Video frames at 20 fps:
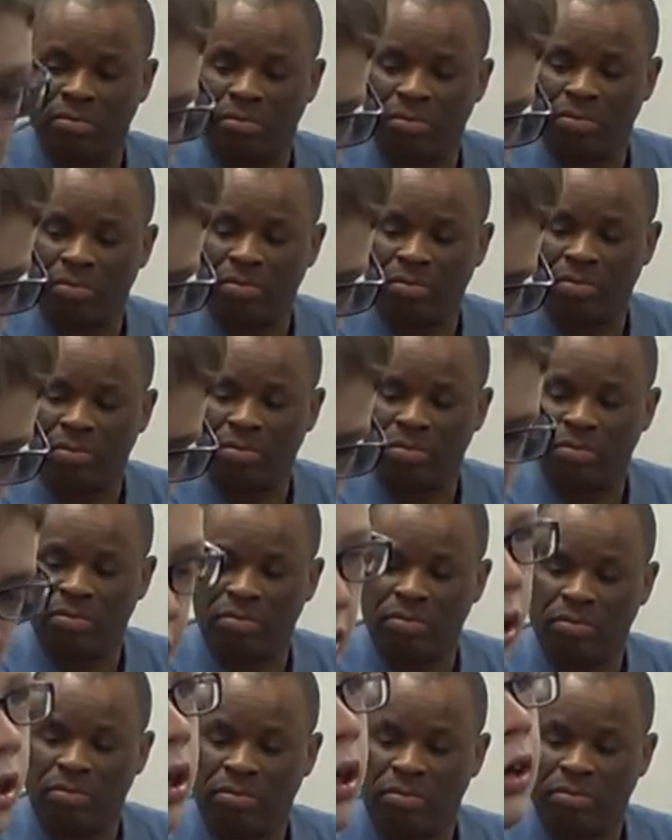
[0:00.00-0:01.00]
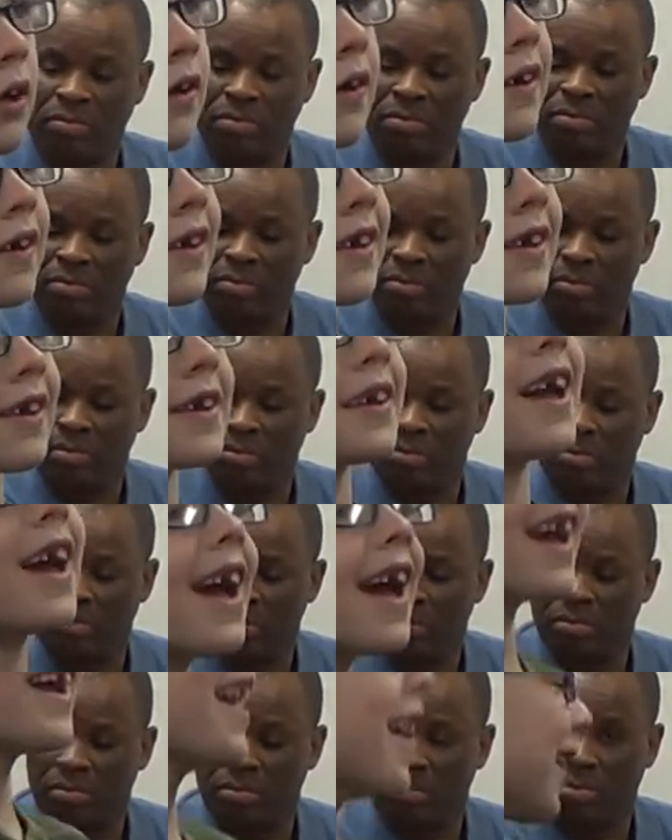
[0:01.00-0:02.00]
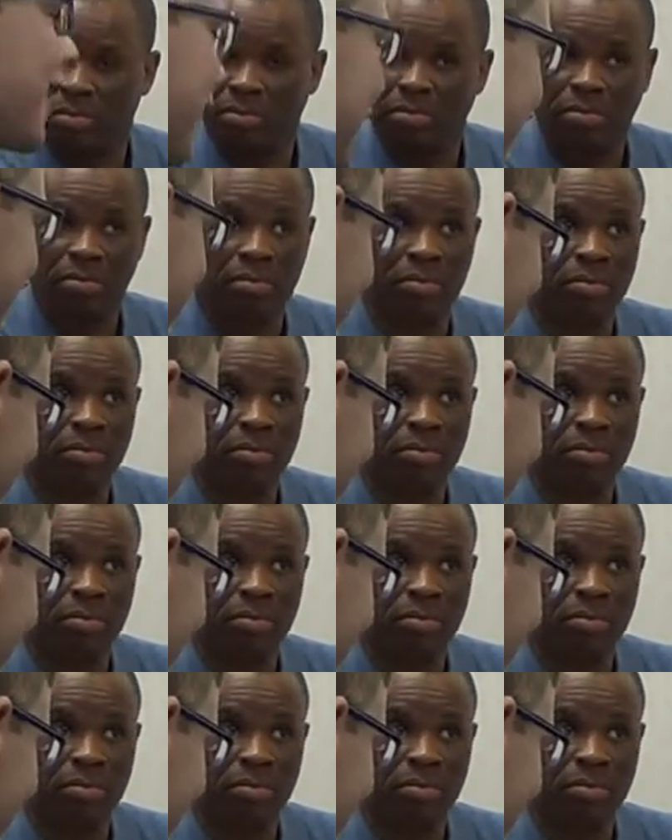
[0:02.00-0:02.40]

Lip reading: (not speaking)